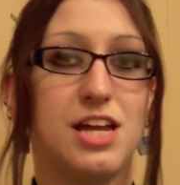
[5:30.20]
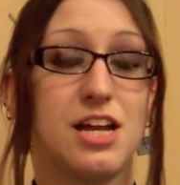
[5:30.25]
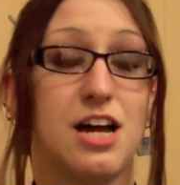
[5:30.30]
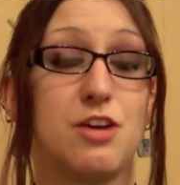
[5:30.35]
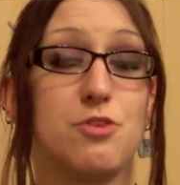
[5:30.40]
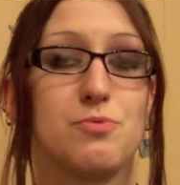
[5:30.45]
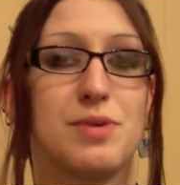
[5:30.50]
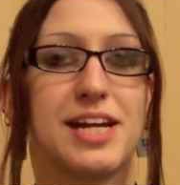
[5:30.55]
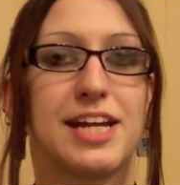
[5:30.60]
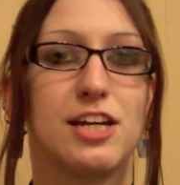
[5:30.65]

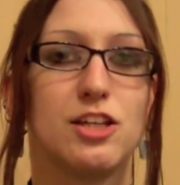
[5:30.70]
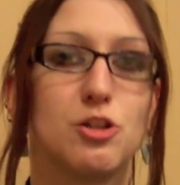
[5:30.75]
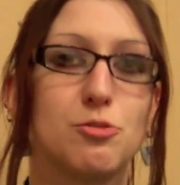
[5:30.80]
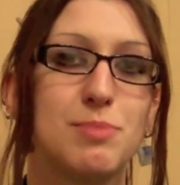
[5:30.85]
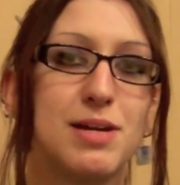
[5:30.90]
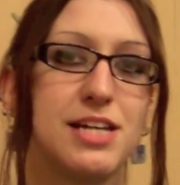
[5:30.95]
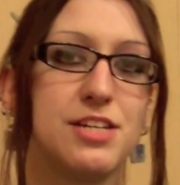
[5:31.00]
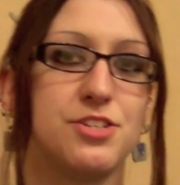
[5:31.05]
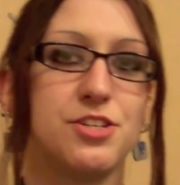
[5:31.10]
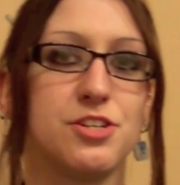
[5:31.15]
on a regular
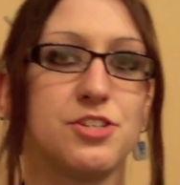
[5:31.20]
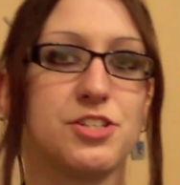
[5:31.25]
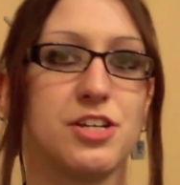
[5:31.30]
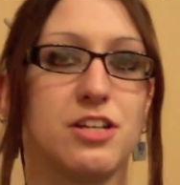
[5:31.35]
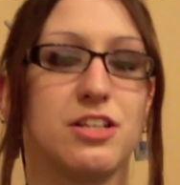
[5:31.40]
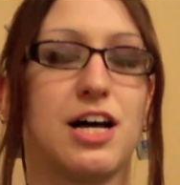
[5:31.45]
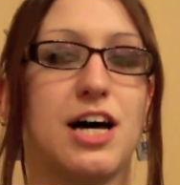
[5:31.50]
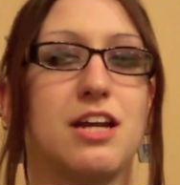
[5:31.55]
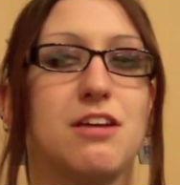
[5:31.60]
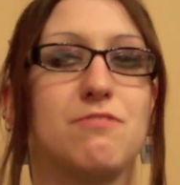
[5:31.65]
basis,
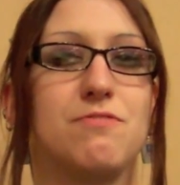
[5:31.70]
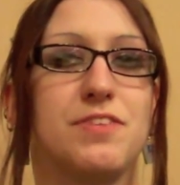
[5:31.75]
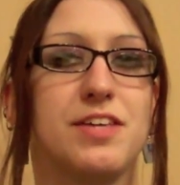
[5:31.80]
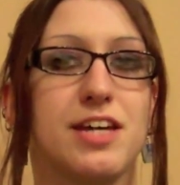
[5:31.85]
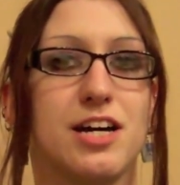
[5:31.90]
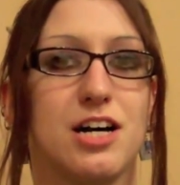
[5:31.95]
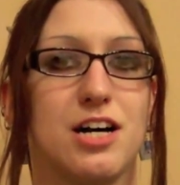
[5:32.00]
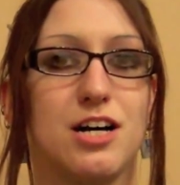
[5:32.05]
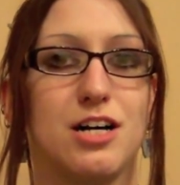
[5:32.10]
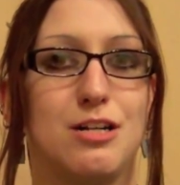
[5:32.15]
a lot of
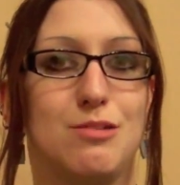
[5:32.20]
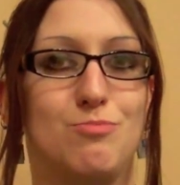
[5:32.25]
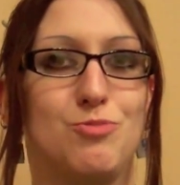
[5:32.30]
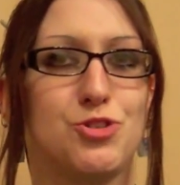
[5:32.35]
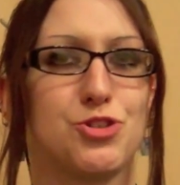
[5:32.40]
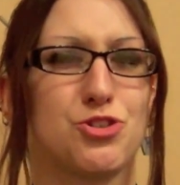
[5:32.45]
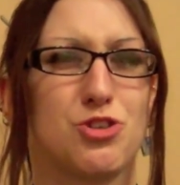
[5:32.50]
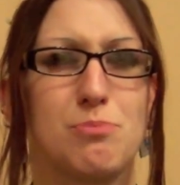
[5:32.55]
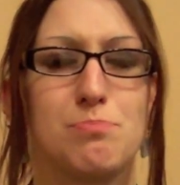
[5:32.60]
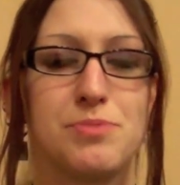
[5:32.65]
the
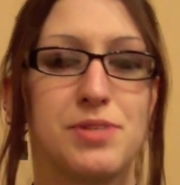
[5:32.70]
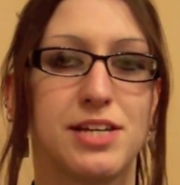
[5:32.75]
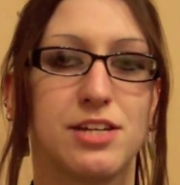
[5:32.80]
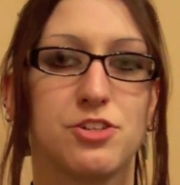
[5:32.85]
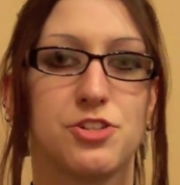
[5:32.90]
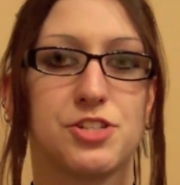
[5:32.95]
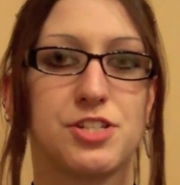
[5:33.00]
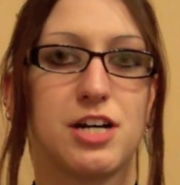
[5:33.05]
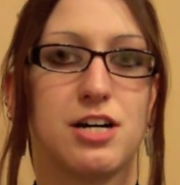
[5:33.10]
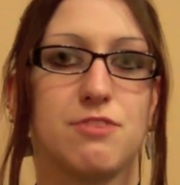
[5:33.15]

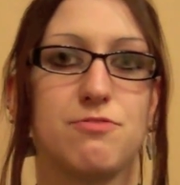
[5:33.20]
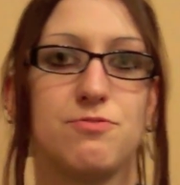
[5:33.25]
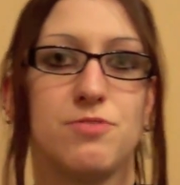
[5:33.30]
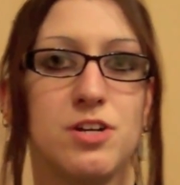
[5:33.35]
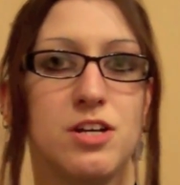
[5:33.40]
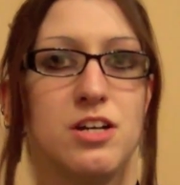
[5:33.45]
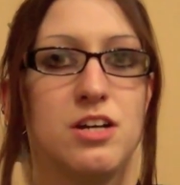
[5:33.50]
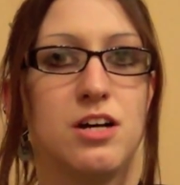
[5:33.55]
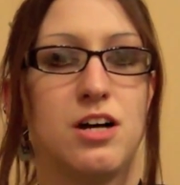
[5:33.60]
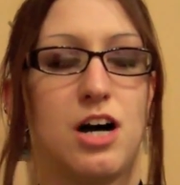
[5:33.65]
scripting
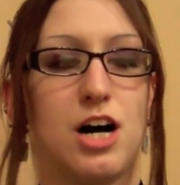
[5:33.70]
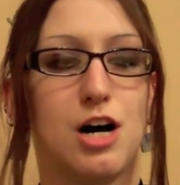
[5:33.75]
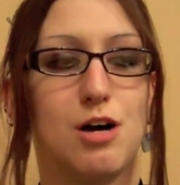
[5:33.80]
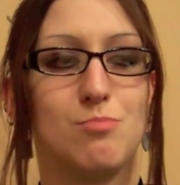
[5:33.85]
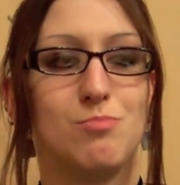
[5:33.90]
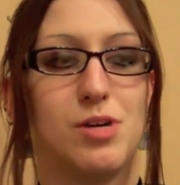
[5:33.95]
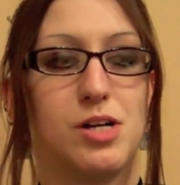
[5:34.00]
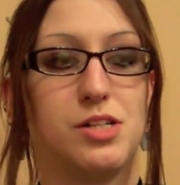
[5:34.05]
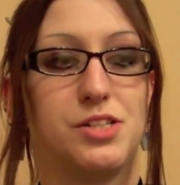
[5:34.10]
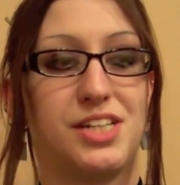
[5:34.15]
stuff
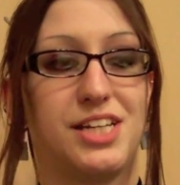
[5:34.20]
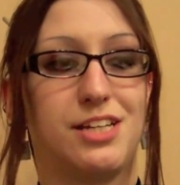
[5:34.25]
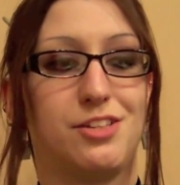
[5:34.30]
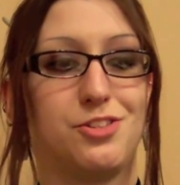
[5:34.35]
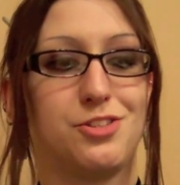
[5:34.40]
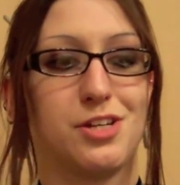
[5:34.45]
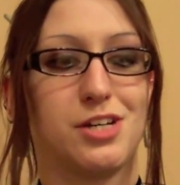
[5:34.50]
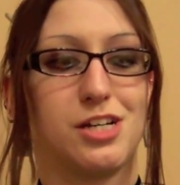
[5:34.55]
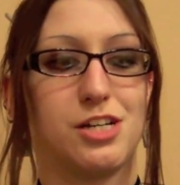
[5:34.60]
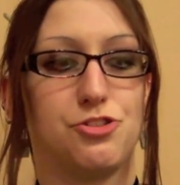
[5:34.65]

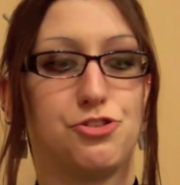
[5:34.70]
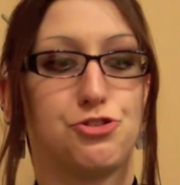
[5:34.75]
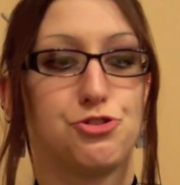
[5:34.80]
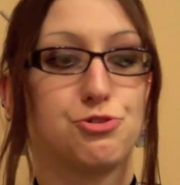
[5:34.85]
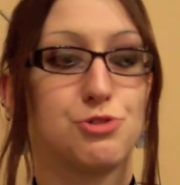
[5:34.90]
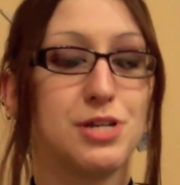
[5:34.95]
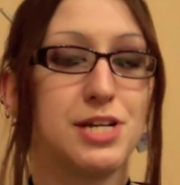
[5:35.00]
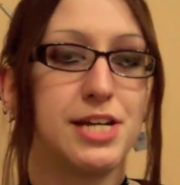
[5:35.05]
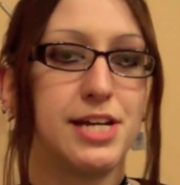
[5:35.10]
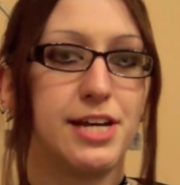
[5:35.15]
needs
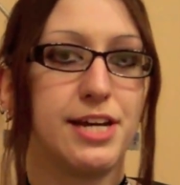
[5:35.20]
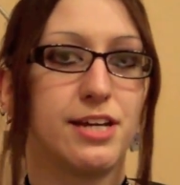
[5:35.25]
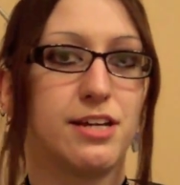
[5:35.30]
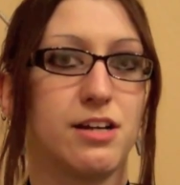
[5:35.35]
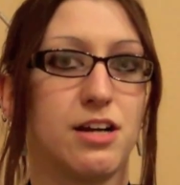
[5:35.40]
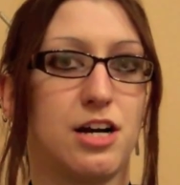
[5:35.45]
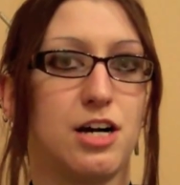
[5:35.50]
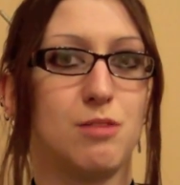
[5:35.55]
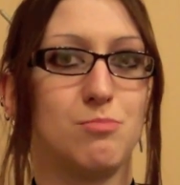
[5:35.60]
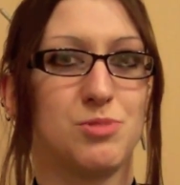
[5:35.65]
trig.